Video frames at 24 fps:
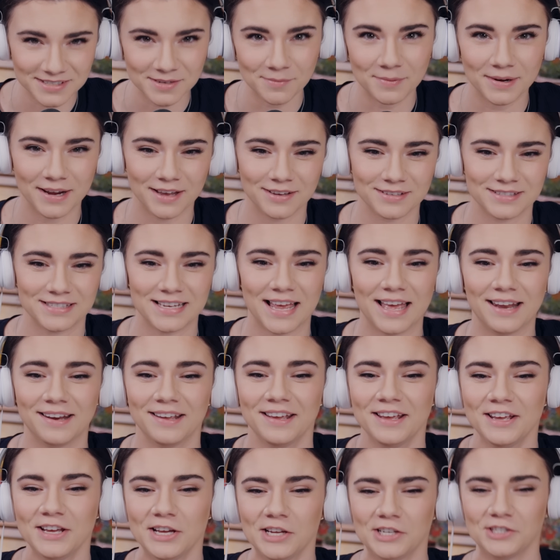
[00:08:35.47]
Somebody else
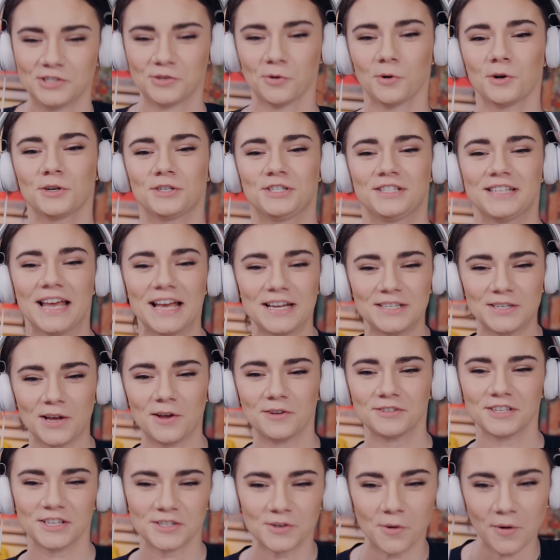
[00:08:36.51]
said George
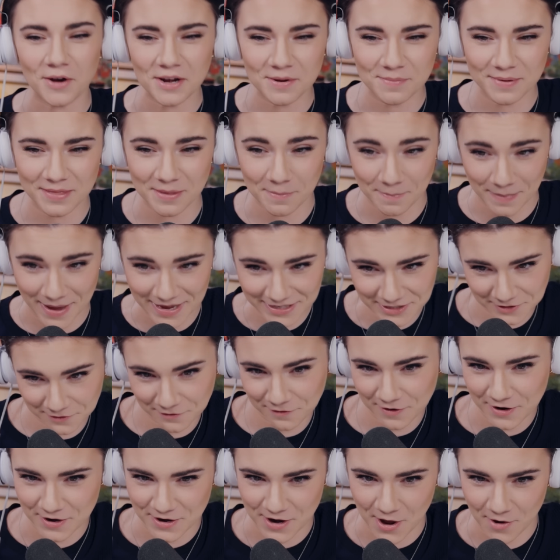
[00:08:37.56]
Santos is going to be the best
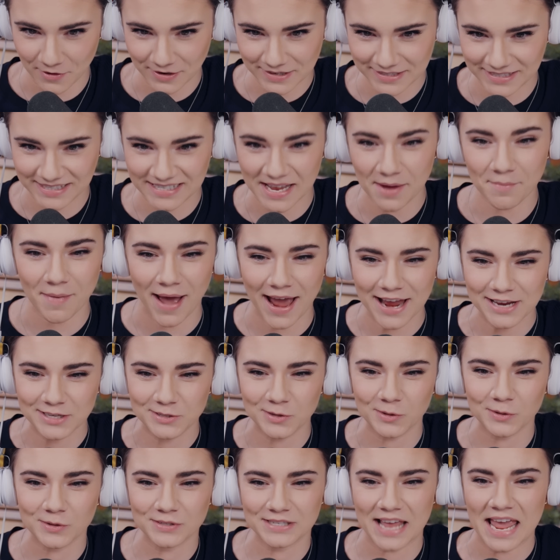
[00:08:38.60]
footnote in some high
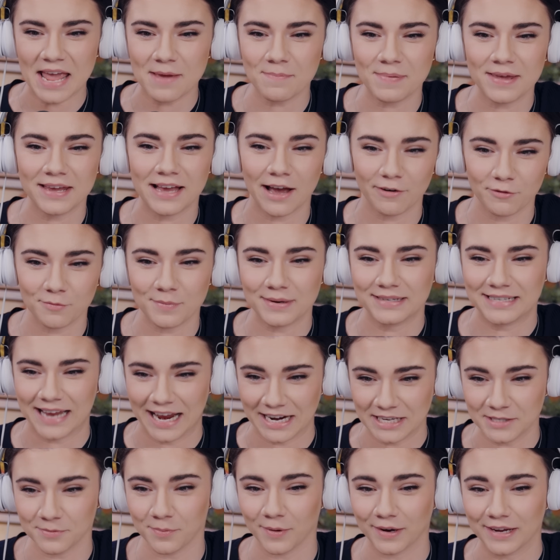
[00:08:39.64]
schooler's AP government
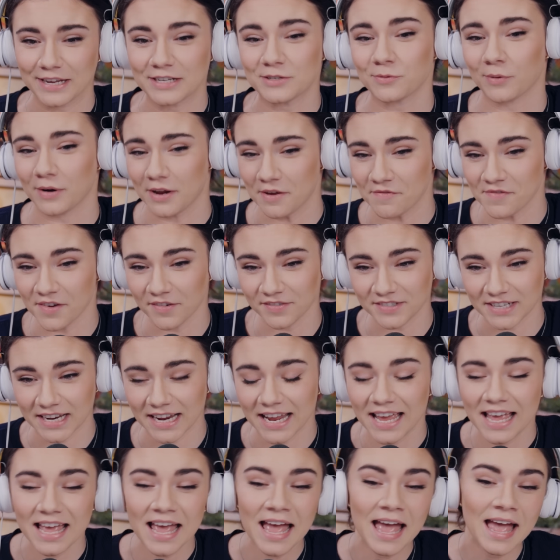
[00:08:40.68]
textbook in
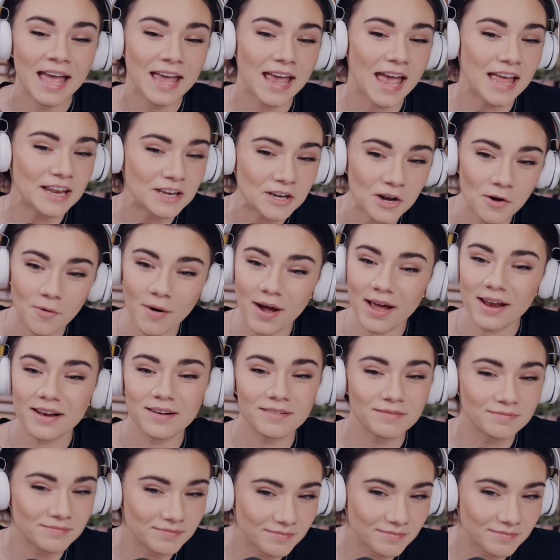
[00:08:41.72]
2050. And you know what?